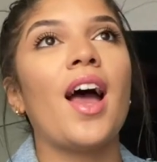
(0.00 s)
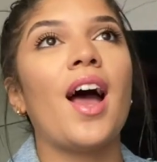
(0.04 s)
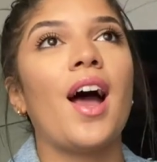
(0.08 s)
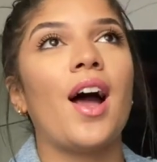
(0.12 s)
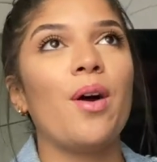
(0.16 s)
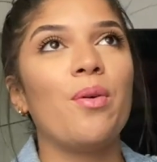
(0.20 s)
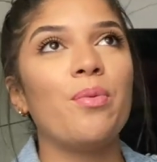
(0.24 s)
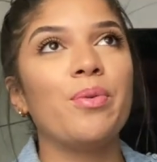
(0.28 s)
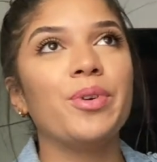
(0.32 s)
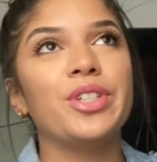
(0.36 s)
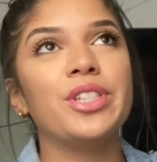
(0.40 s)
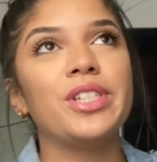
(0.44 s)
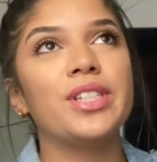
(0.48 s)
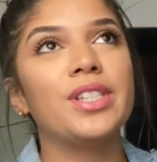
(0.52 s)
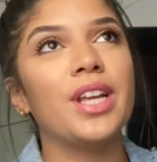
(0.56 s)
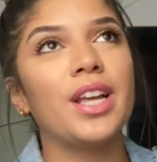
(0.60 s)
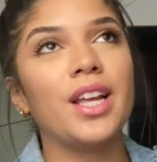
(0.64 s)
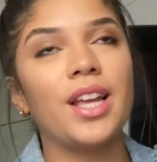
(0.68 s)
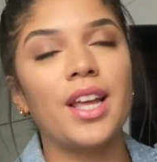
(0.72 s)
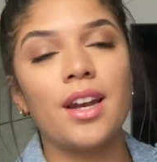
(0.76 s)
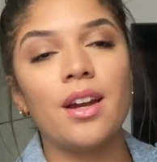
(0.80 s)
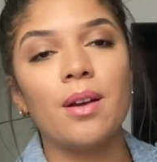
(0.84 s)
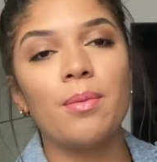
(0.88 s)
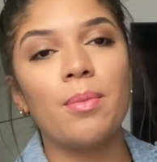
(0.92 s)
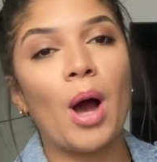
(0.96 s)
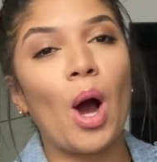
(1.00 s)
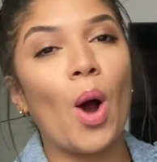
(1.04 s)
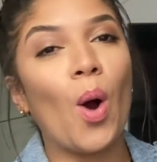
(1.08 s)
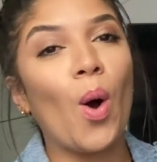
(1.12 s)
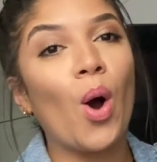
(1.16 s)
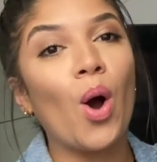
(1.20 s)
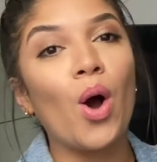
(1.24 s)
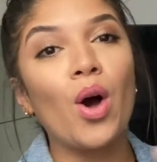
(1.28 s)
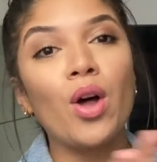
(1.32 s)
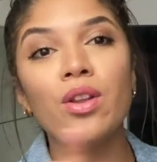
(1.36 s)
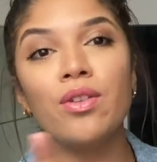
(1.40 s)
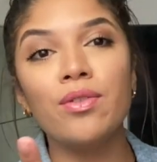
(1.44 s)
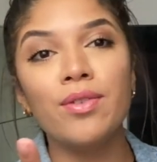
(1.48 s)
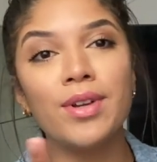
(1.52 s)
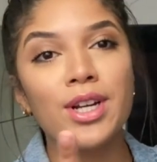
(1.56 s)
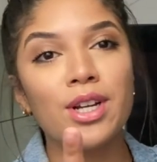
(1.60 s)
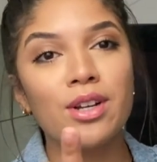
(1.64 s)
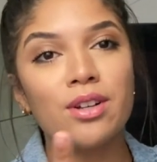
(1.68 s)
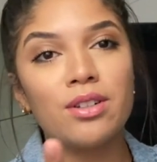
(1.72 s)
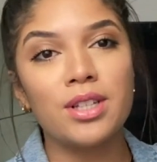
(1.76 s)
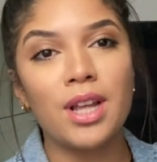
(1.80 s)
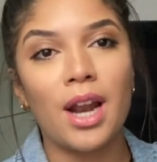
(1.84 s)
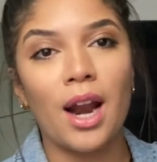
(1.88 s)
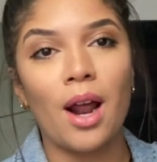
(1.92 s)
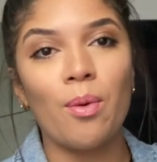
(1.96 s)
I was thinking about all the
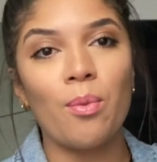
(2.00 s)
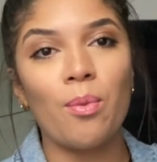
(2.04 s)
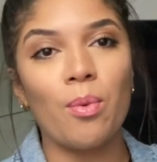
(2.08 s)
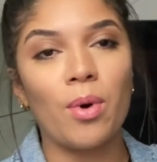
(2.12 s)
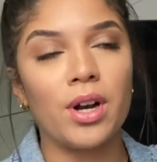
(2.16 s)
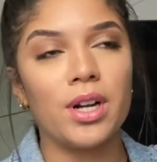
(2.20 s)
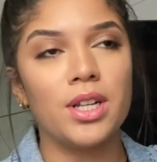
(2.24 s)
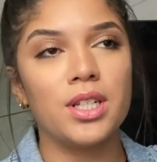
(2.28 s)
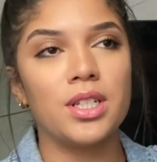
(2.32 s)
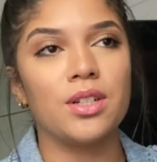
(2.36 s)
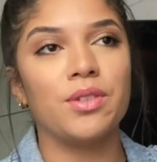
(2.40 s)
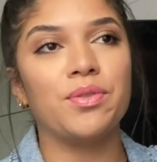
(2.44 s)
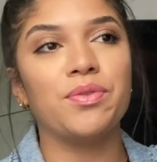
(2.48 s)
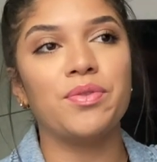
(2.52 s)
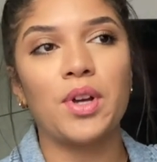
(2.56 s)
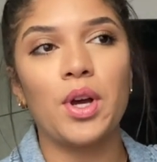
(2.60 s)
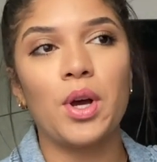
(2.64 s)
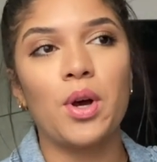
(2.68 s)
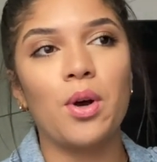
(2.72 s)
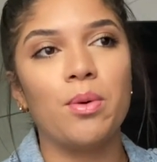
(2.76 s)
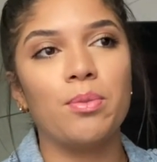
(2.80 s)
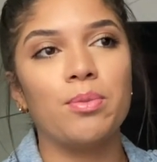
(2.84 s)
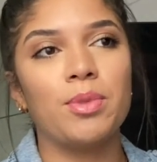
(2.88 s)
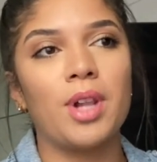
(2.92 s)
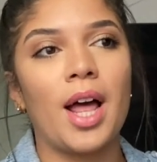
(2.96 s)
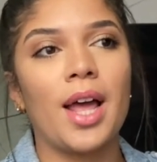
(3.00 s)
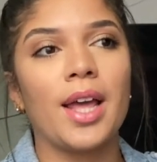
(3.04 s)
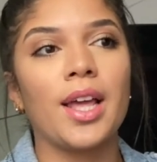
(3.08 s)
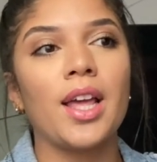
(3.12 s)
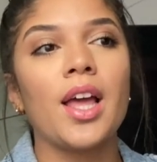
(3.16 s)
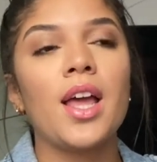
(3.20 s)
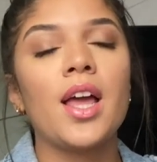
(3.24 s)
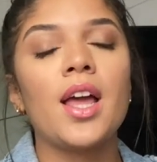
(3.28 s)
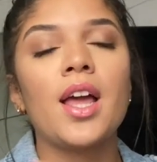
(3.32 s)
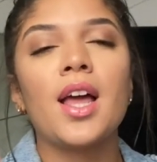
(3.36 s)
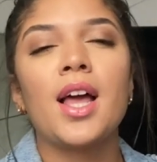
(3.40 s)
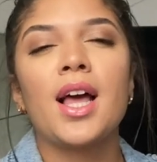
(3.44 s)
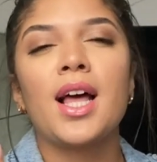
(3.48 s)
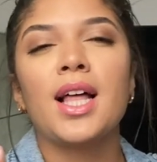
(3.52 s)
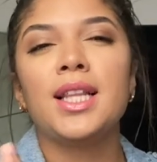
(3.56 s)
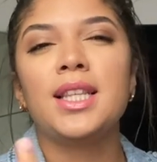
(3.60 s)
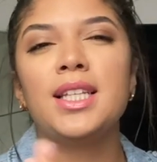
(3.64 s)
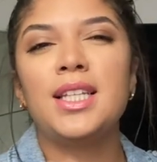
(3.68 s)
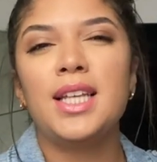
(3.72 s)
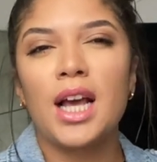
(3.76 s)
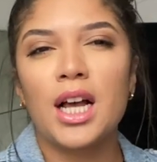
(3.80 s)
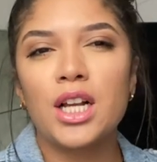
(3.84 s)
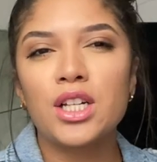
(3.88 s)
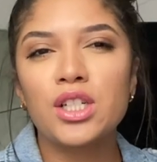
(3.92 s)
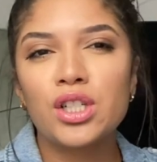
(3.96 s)
videos that I wanted to film, like
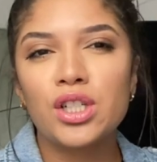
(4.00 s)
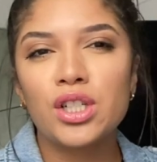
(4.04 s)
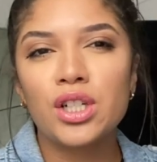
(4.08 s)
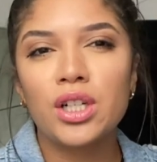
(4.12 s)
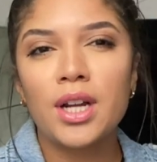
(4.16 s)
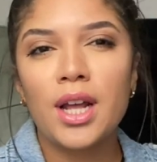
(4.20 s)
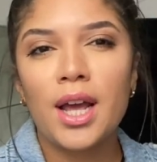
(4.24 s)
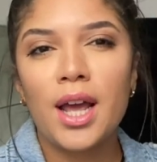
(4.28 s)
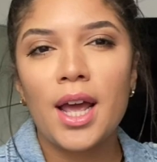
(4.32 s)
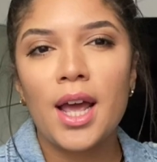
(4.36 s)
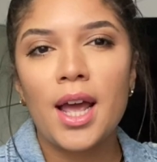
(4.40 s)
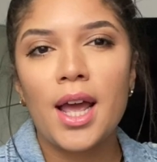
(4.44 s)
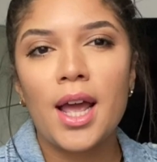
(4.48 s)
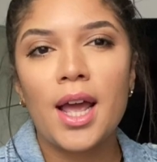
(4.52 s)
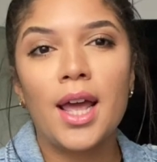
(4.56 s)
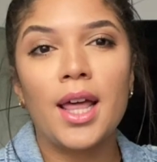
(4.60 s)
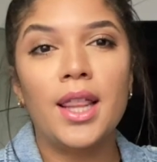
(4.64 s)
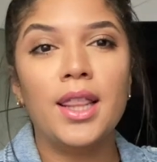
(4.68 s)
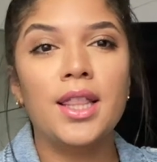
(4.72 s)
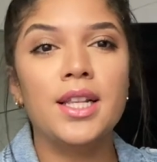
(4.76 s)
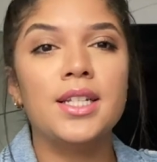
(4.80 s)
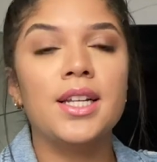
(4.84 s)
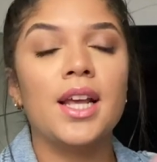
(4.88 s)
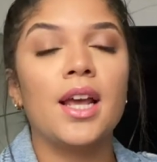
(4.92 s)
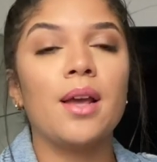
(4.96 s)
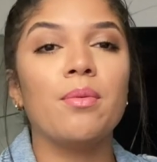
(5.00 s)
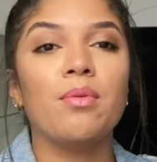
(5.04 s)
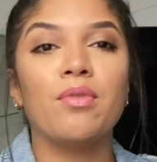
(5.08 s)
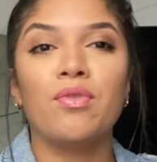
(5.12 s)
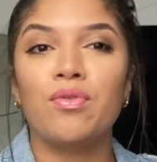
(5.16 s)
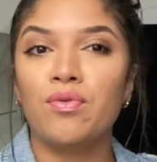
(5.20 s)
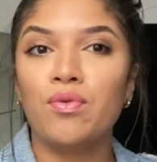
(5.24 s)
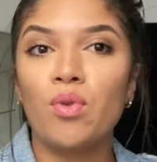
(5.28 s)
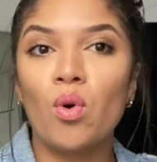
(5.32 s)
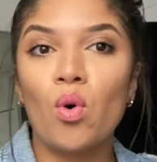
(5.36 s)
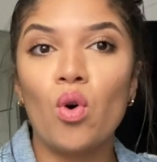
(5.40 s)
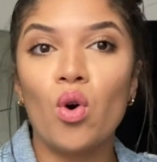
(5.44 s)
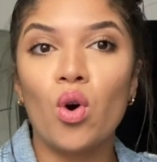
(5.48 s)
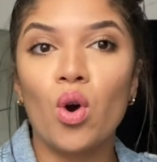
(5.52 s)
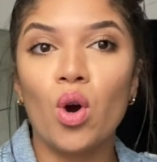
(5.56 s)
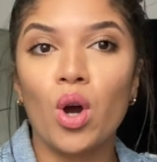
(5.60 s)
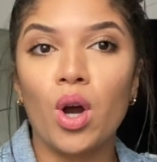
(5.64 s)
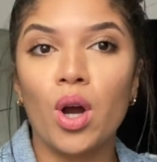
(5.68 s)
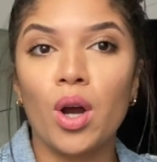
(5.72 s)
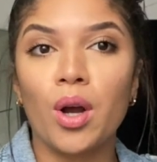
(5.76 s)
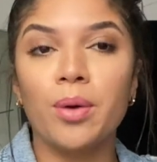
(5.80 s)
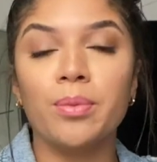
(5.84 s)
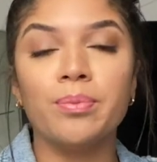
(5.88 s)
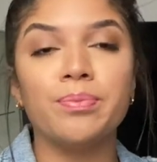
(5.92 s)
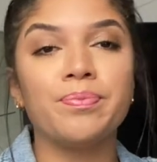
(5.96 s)
yesterday and the day
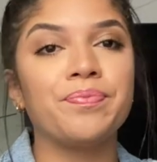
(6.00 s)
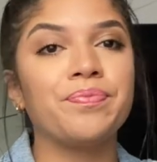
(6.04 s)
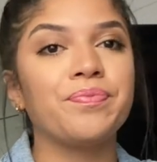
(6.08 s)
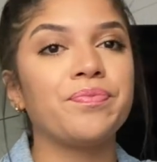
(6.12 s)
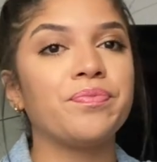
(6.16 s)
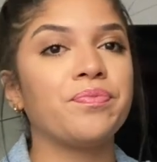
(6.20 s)
before.